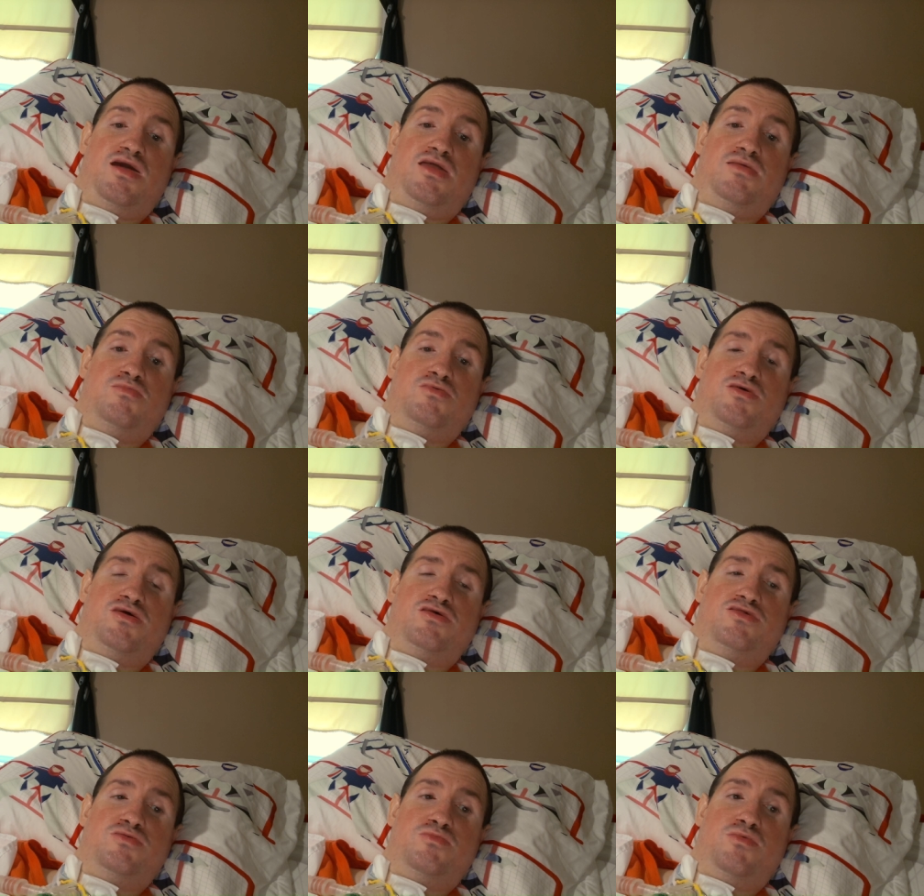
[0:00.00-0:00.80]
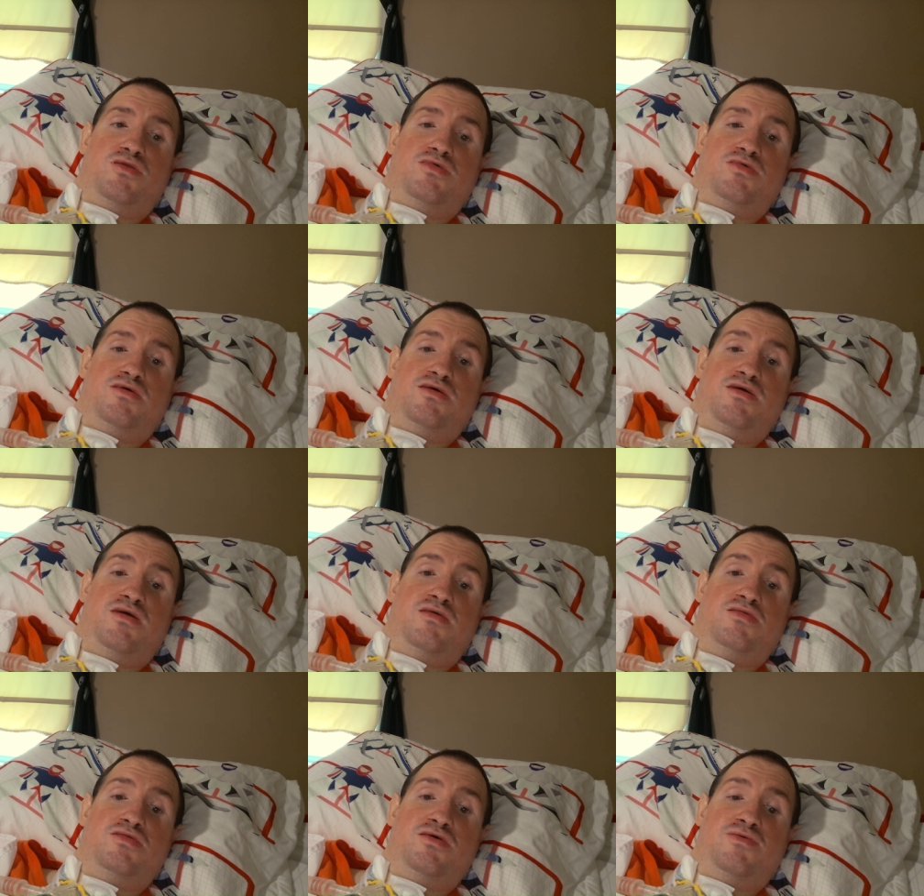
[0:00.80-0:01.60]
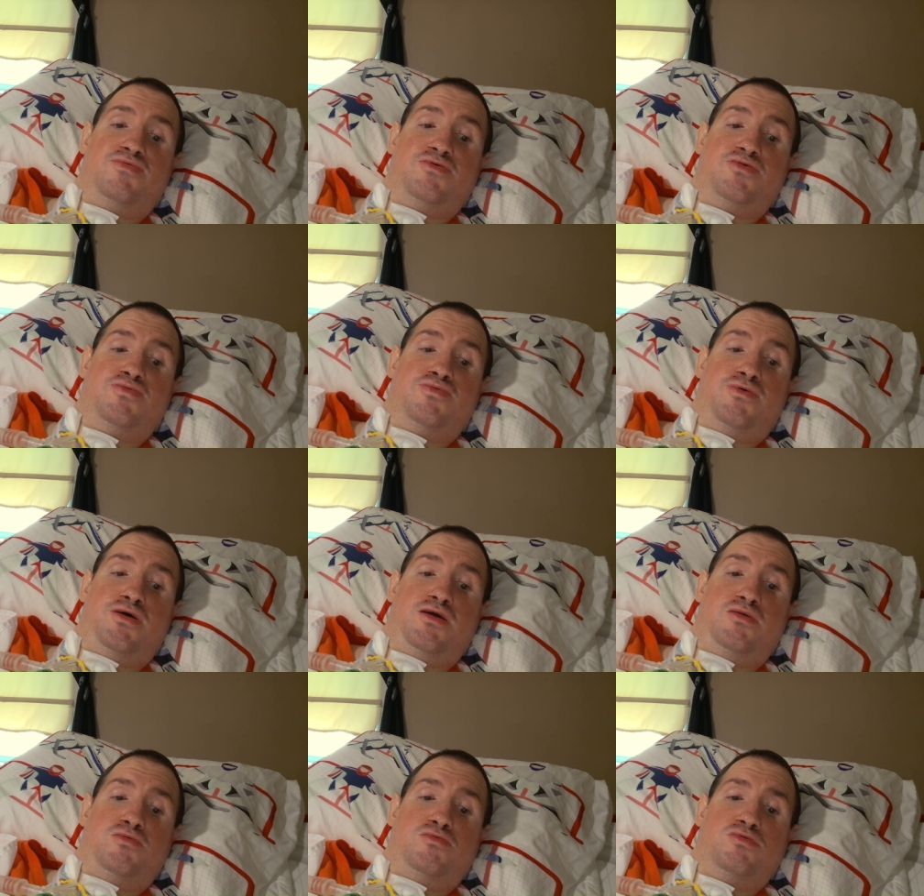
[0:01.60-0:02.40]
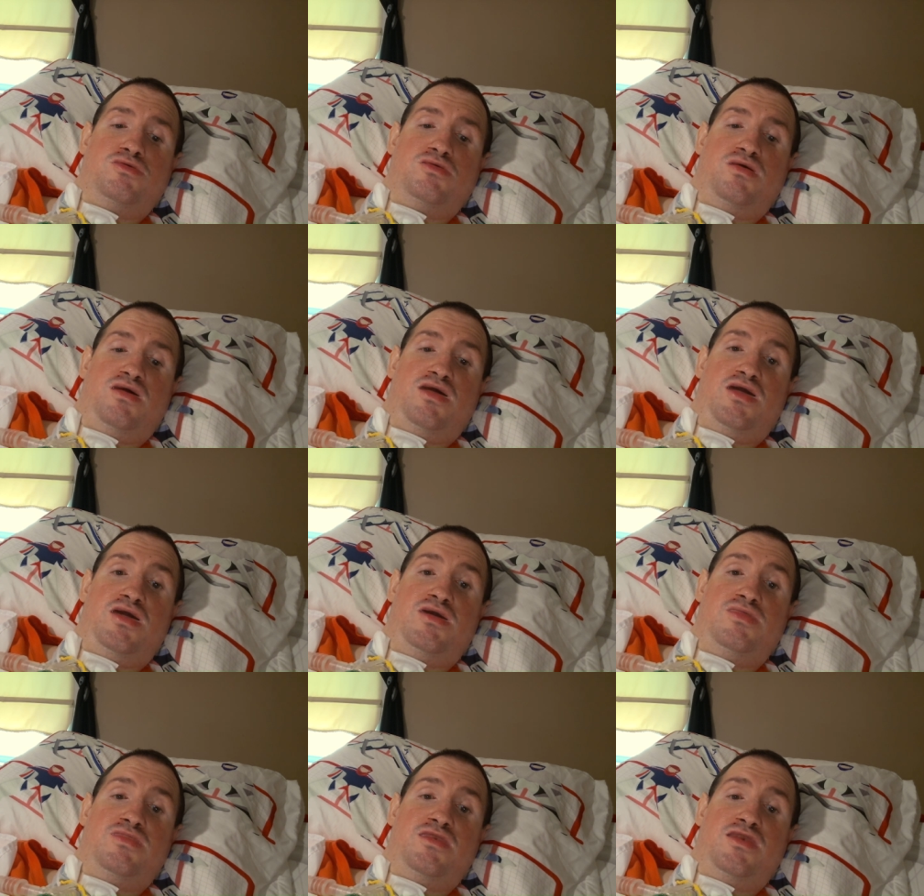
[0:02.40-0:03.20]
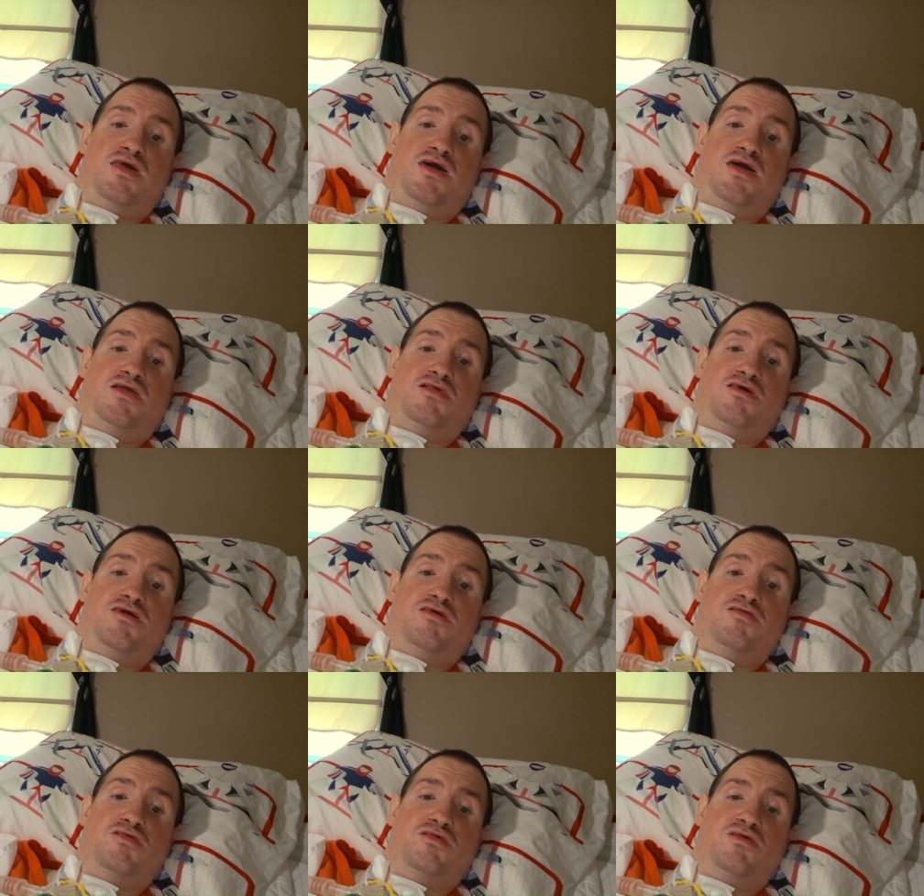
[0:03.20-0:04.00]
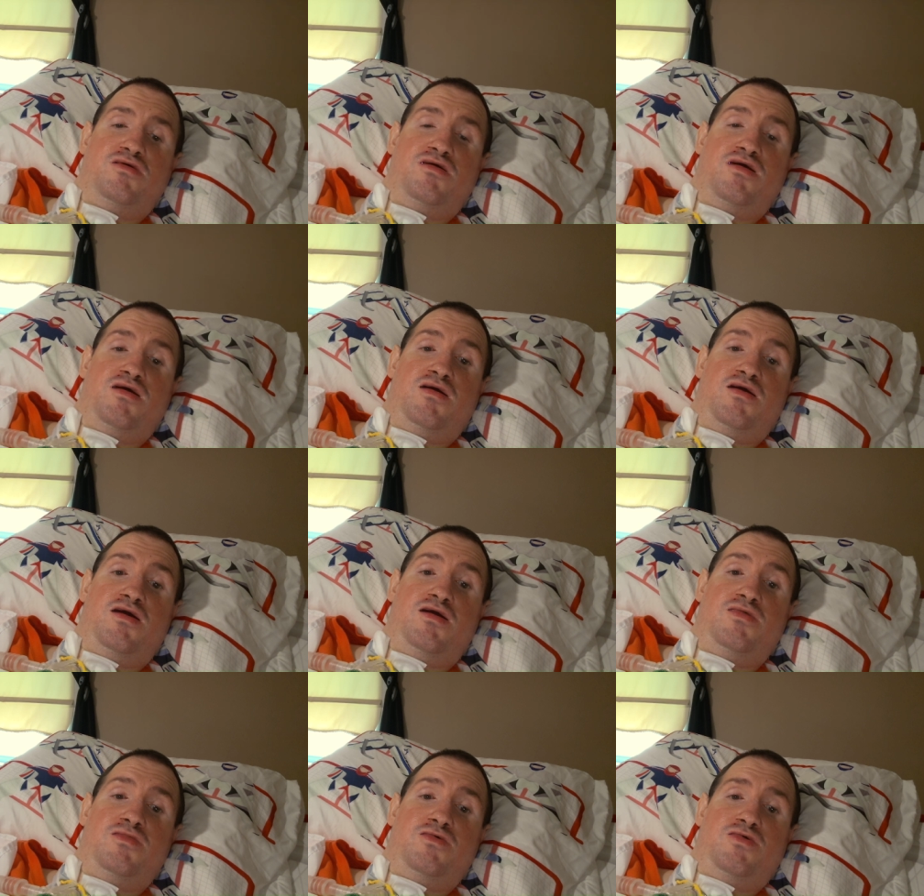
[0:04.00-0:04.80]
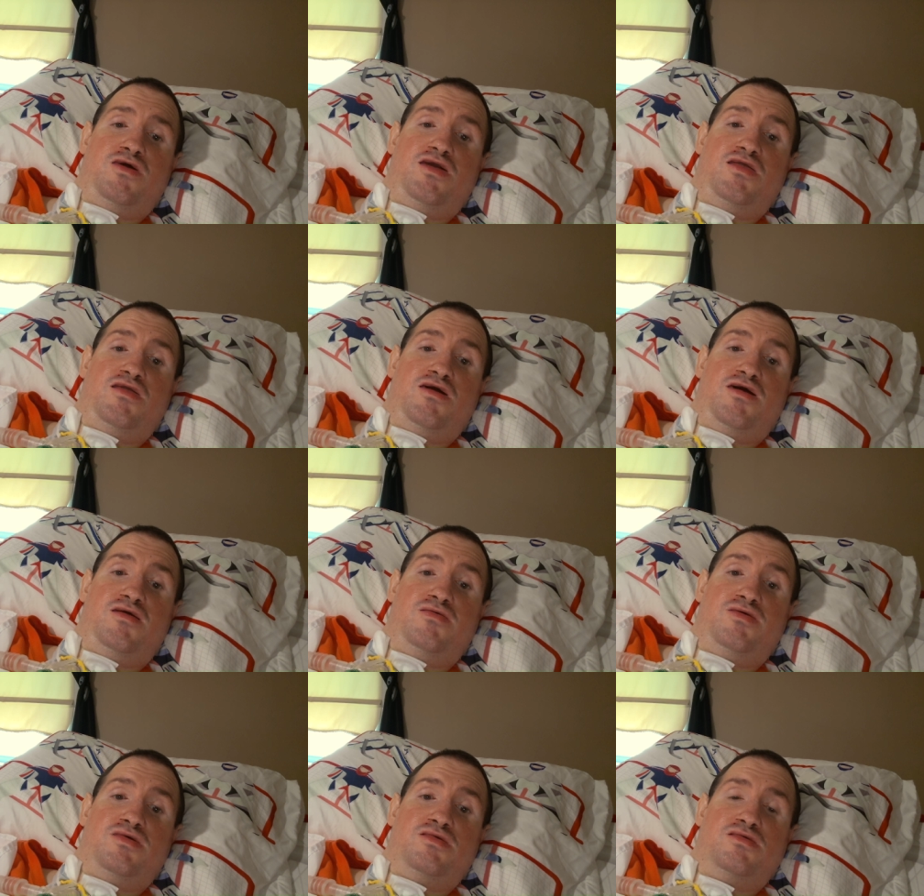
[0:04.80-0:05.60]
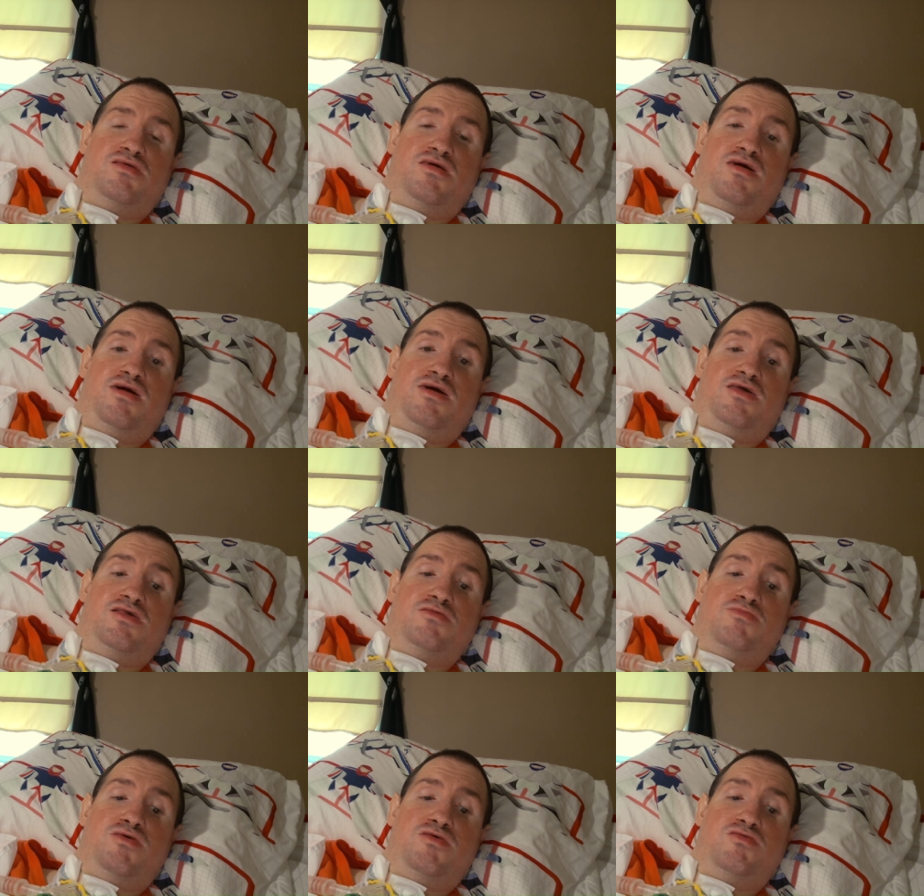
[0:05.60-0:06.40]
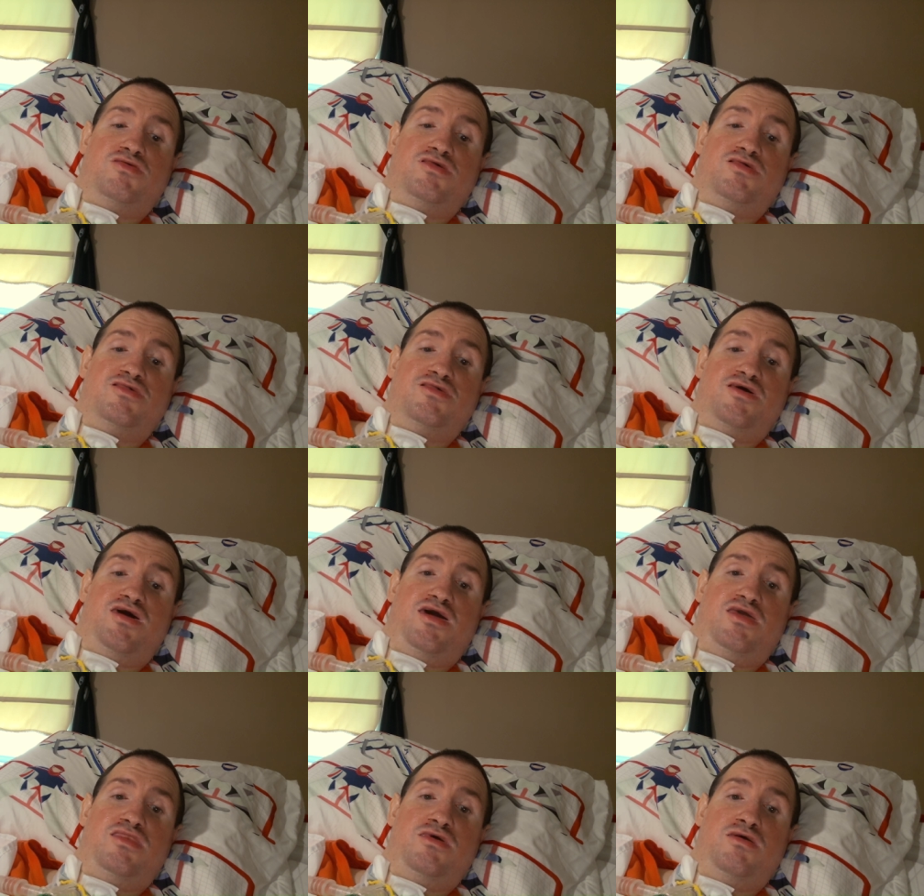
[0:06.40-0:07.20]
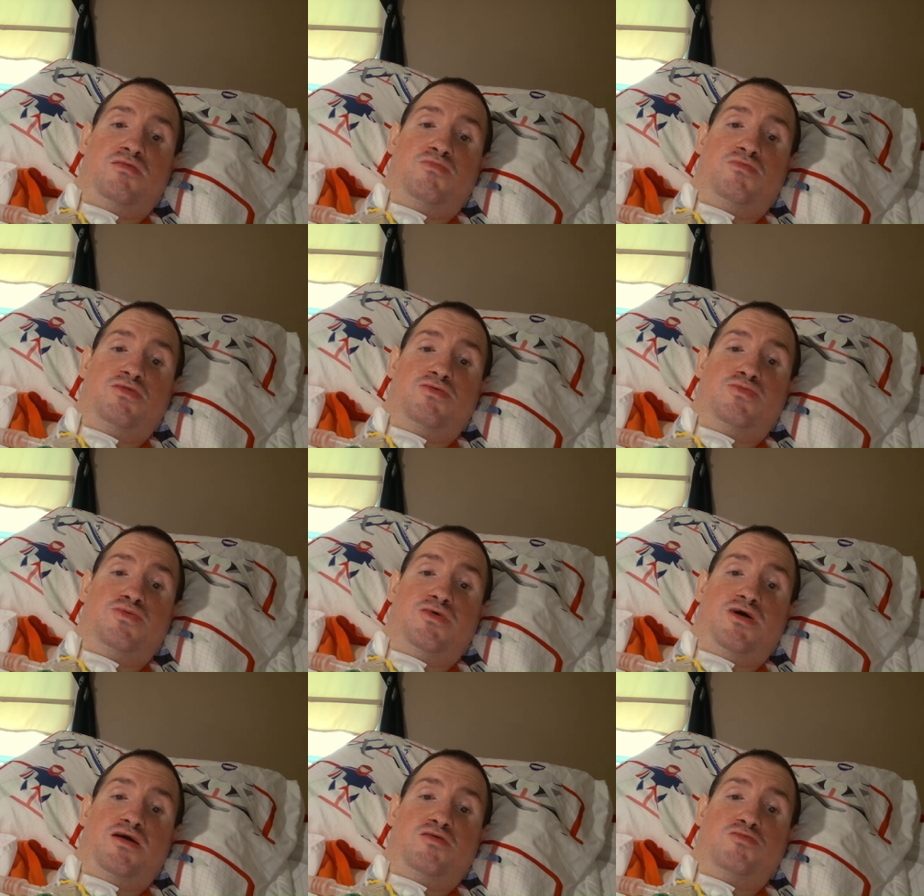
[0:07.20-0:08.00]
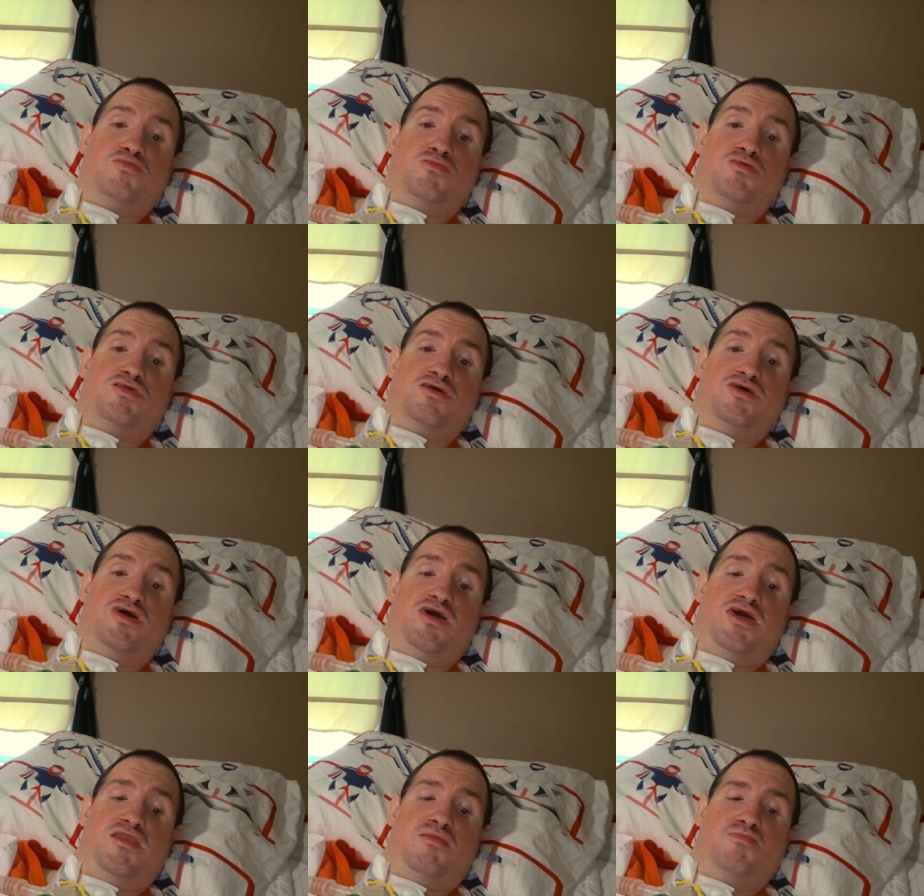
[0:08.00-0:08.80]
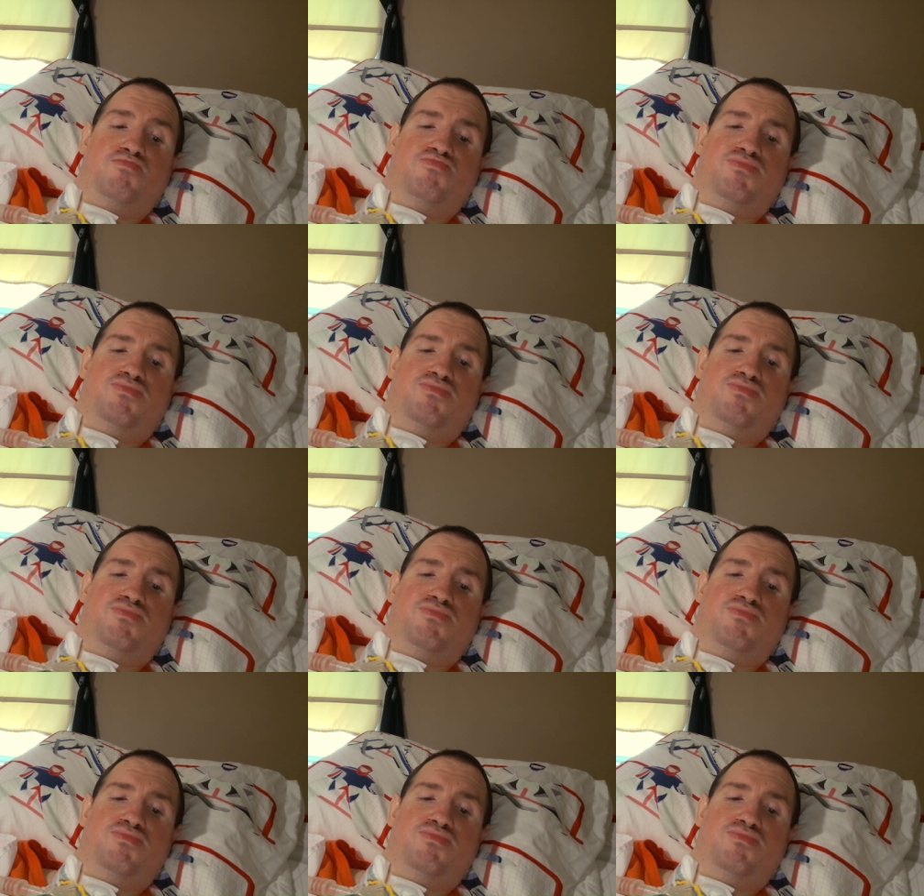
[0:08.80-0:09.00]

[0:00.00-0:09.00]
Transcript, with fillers: And he was also one of the toughest fighters in the 90s and the late 90s, as well as he signed with the Flyers once again.